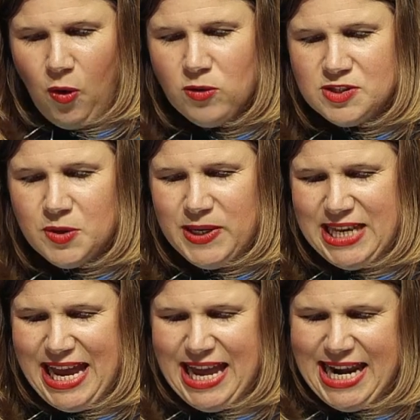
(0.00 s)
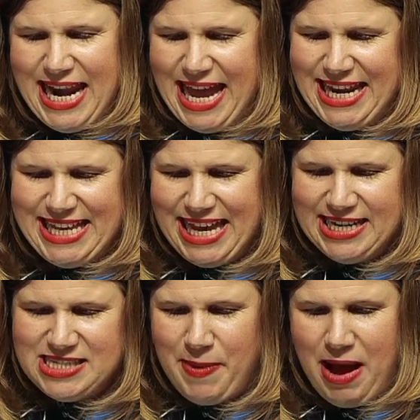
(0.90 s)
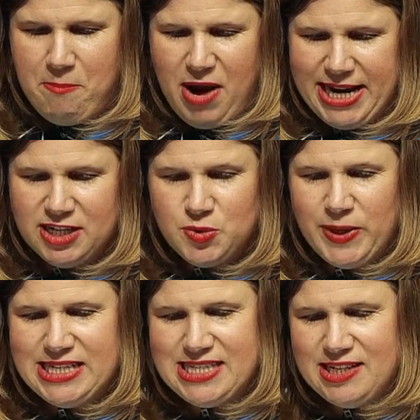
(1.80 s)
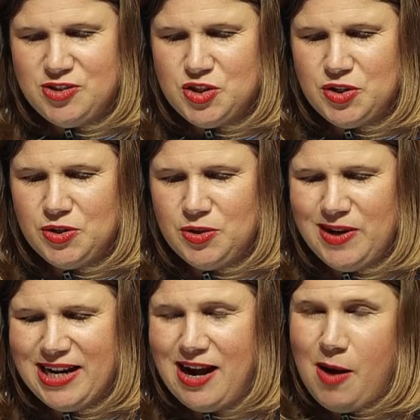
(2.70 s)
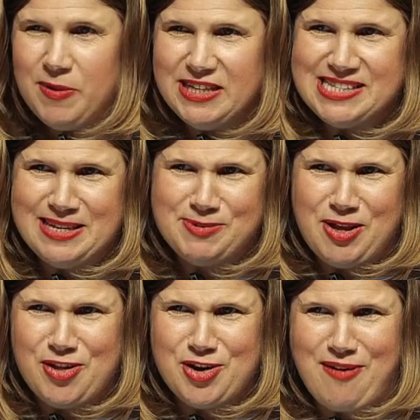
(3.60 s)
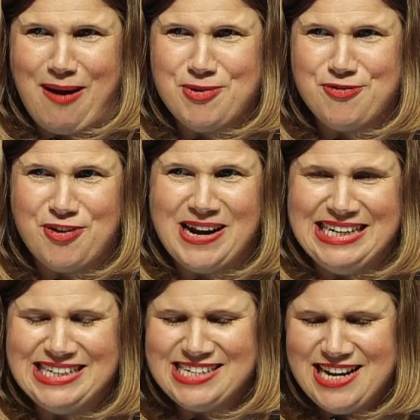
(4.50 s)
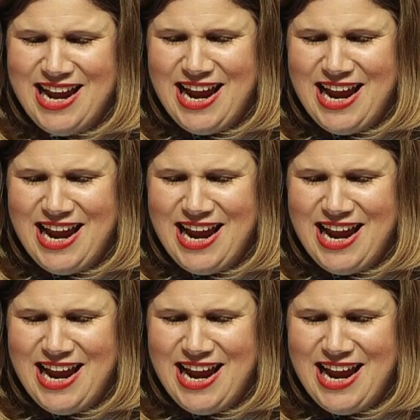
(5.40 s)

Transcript: Also, again, and again, it's about minor tweaks here too, a couple of slips on the grammar front.